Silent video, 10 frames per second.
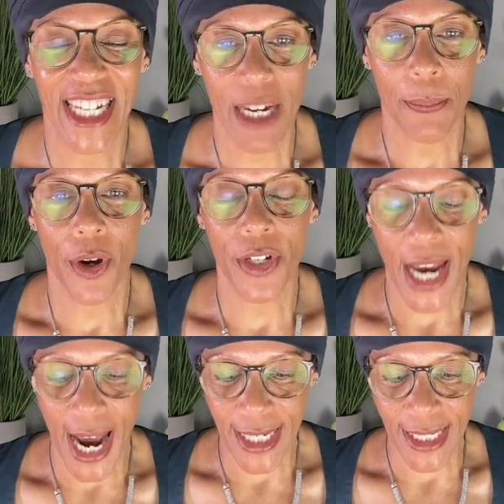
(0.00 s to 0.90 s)
Keep putting
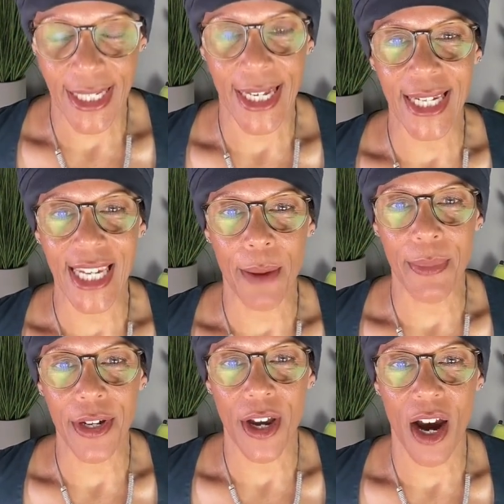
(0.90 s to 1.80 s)
your answers in. Let
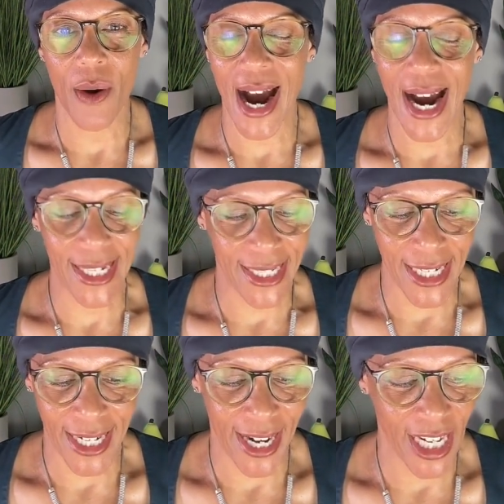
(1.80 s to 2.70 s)
me know.
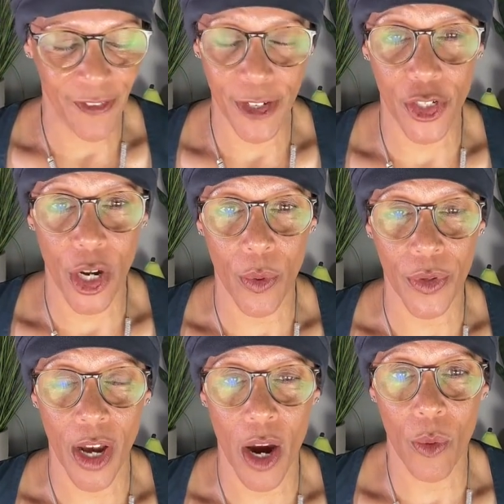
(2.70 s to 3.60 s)
IDK if you
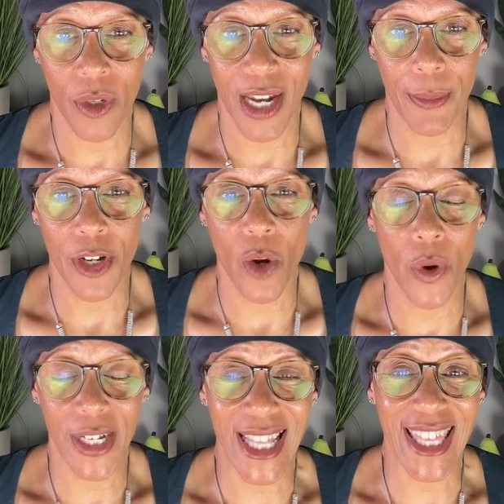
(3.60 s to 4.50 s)
don't know. Let me know
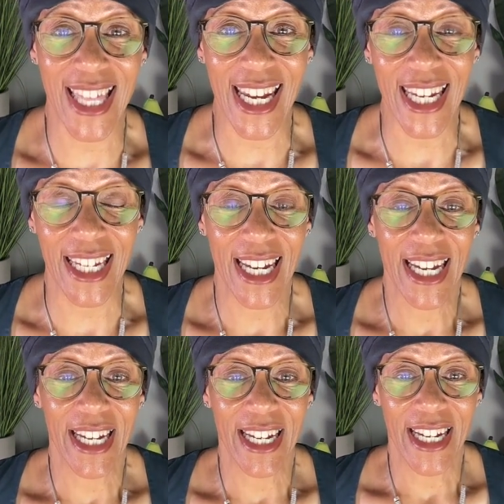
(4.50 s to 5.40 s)
what you think.
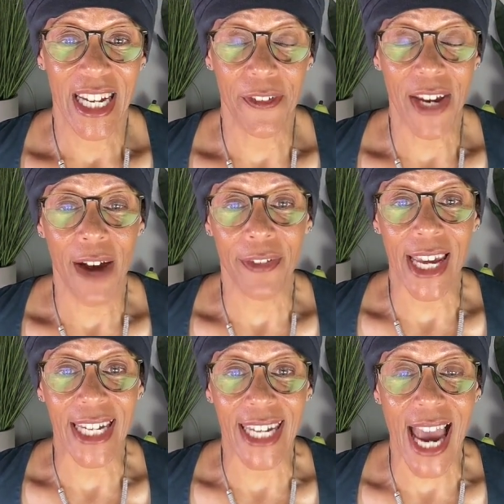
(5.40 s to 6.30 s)
If you're
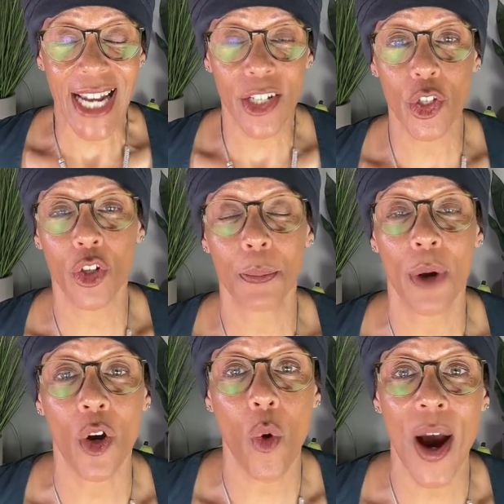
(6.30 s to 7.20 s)
having a guess, you could
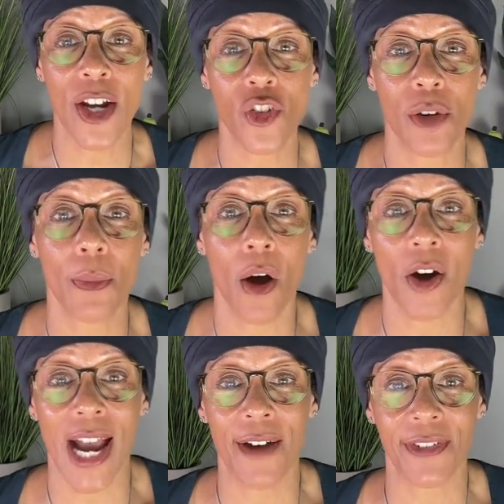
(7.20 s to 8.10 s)
put a question
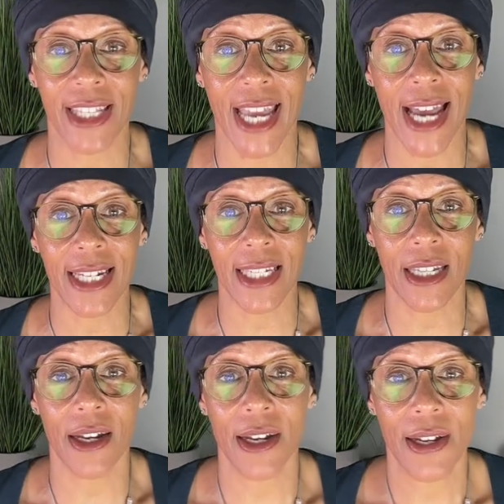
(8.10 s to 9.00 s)
mark after the
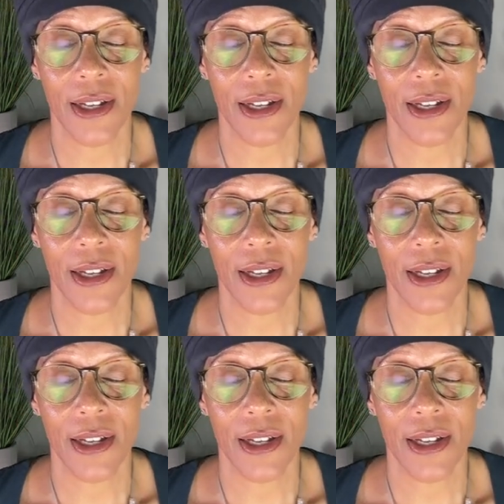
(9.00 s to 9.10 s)
answer.